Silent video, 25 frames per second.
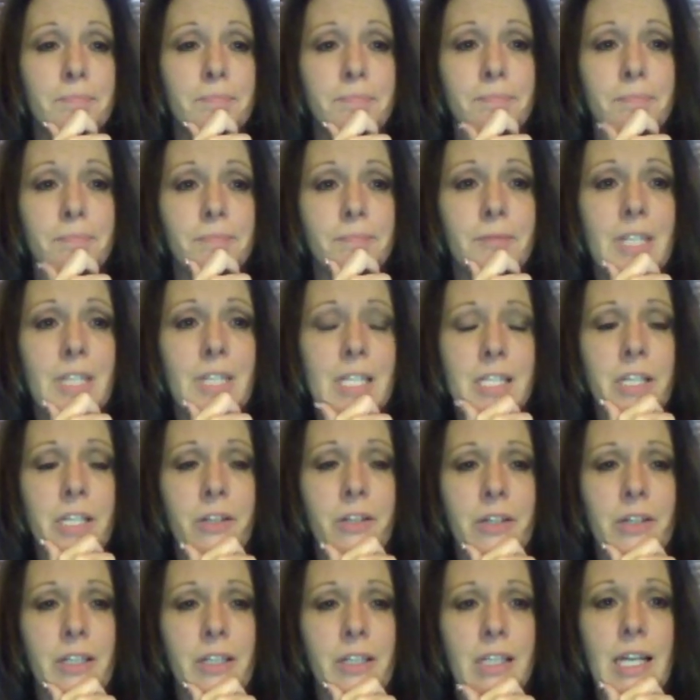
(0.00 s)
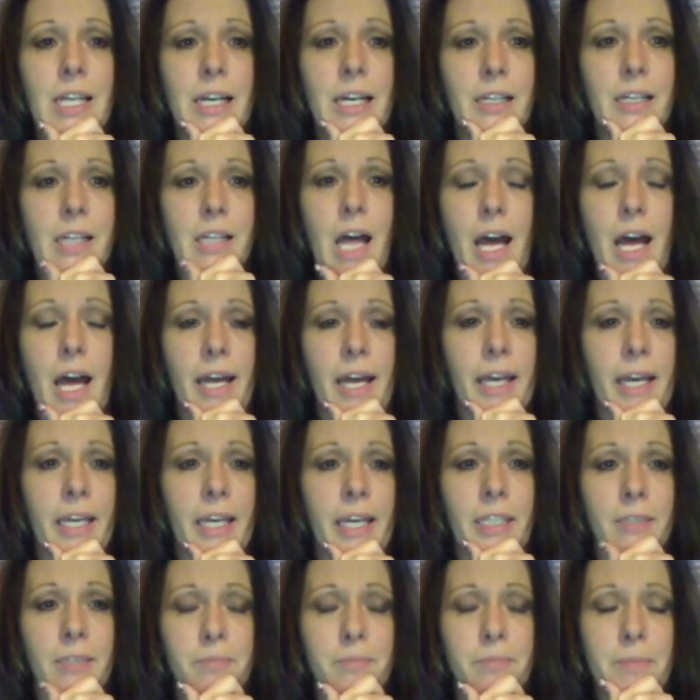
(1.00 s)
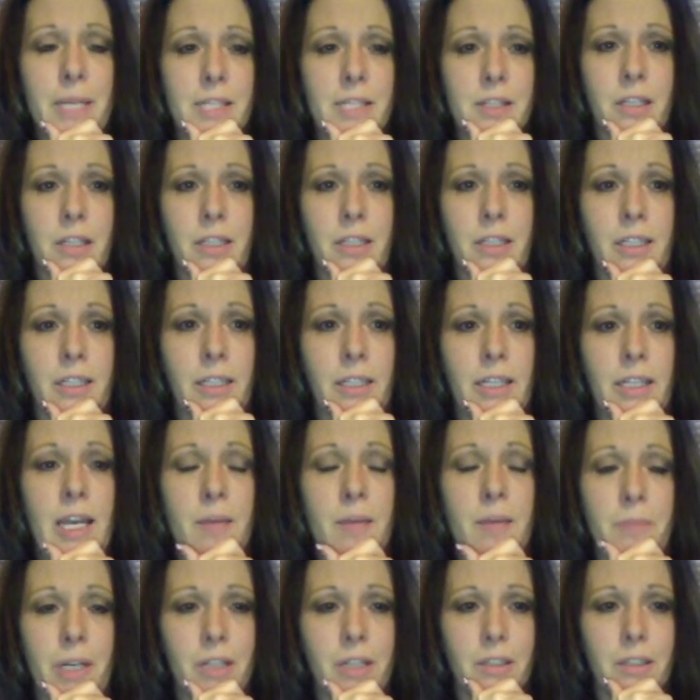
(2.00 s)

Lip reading: considering that I basically am gonna